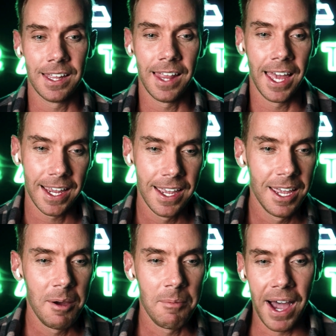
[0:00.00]
night, like
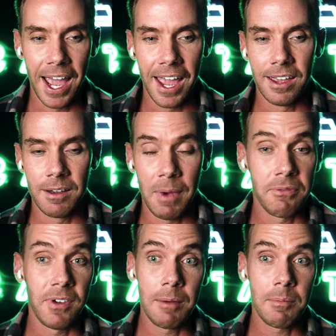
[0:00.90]
my
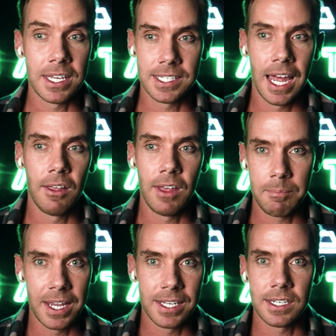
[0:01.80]
my family is now
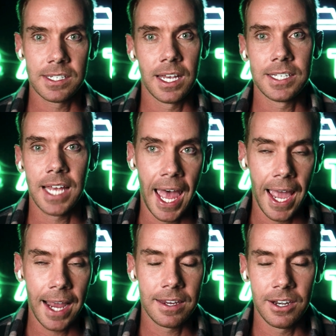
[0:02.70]
like my success
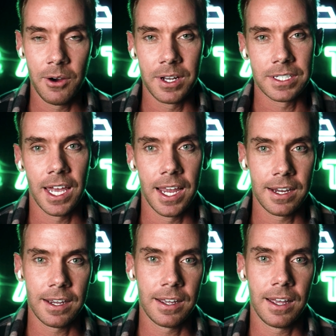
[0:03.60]
hack. You know, it's
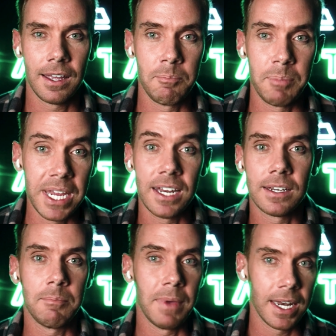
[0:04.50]
like
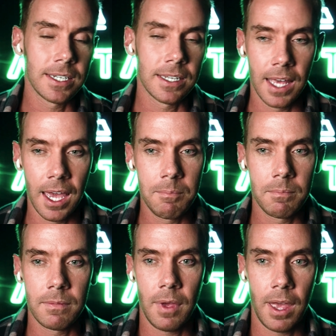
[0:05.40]
being committed to
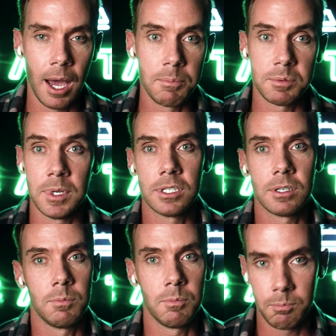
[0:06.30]
them helps me
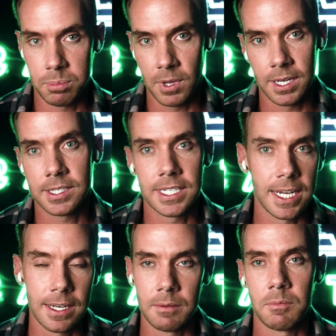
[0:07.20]
to
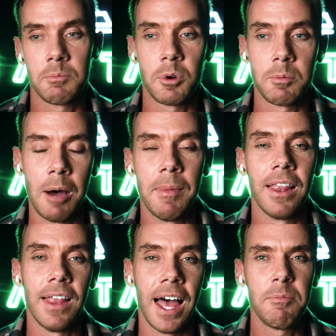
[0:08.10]
exceed and, and propel
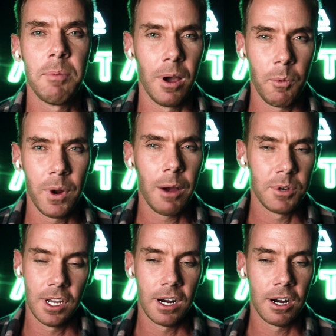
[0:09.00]
my life. But when
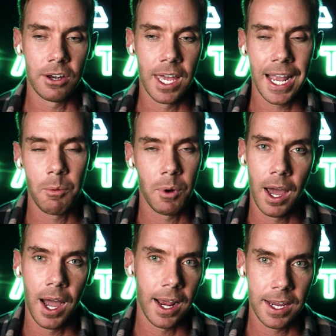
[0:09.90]
I was younger, like I
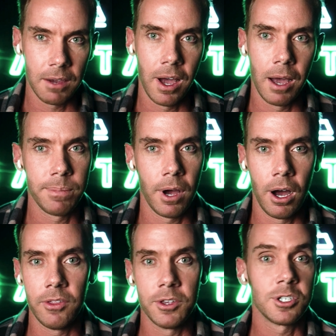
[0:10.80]
would not give up
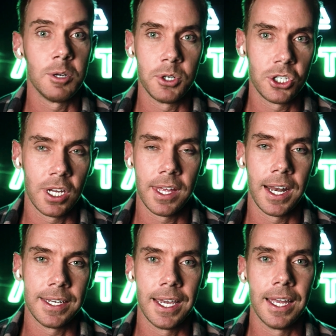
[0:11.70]
all the stupid shit
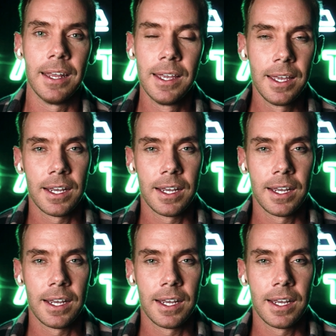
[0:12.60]
that I did